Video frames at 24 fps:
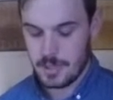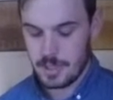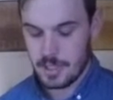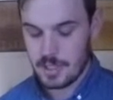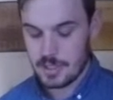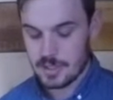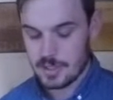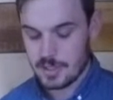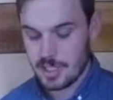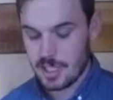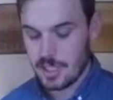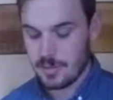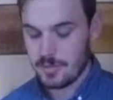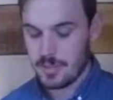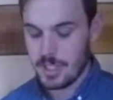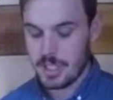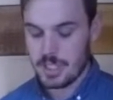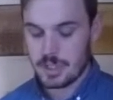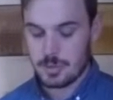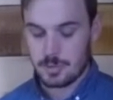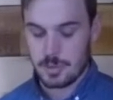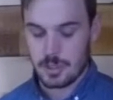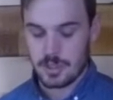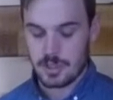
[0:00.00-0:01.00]
Instead of
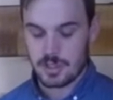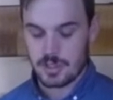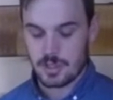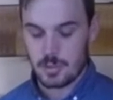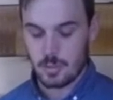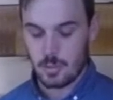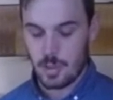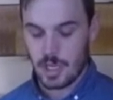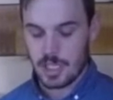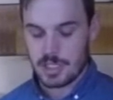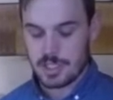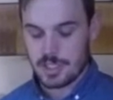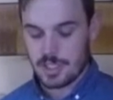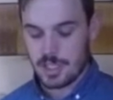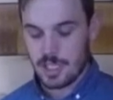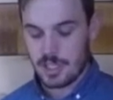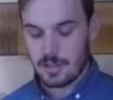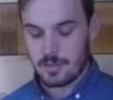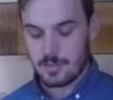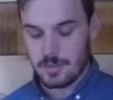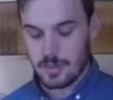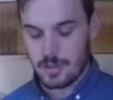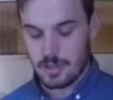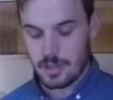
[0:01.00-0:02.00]
each person watching
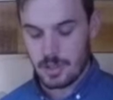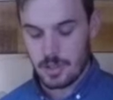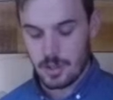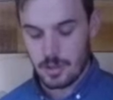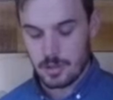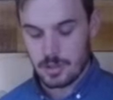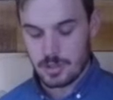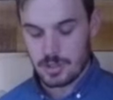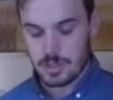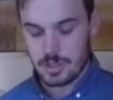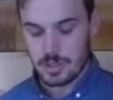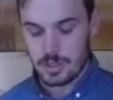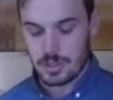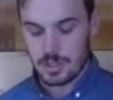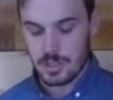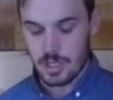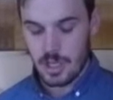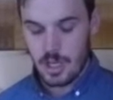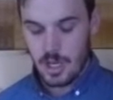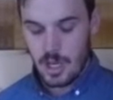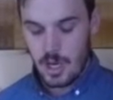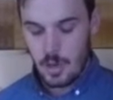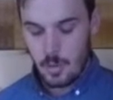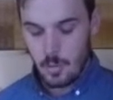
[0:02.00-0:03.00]
out for their own good,
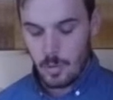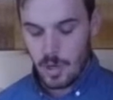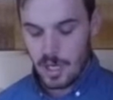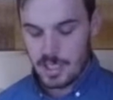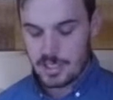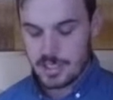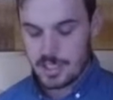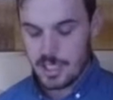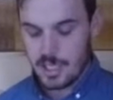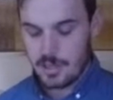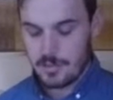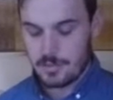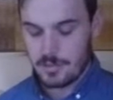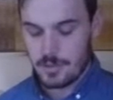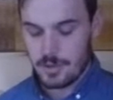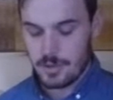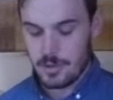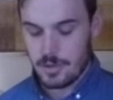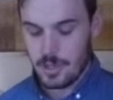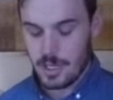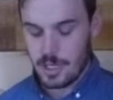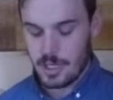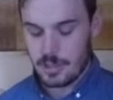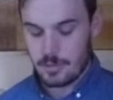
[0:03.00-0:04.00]
watch out for
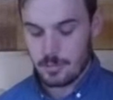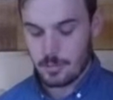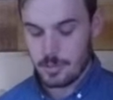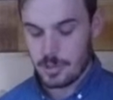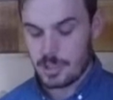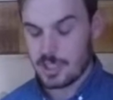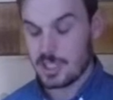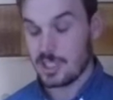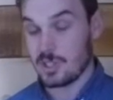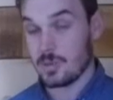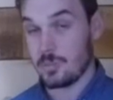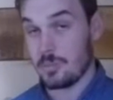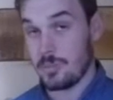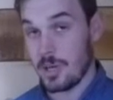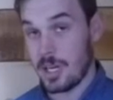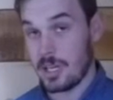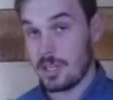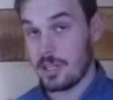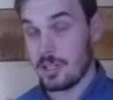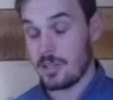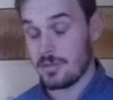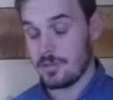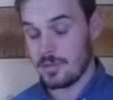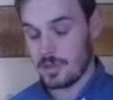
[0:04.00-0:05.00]
that which is
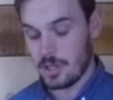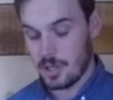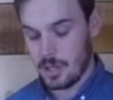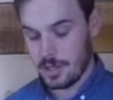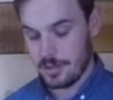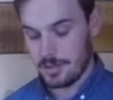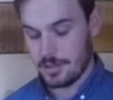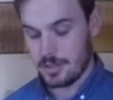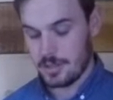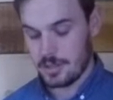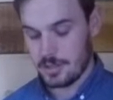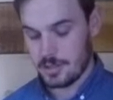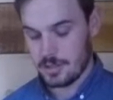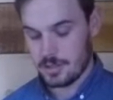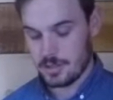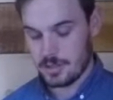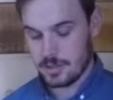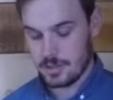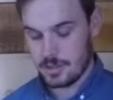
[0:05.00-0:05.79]
better for others,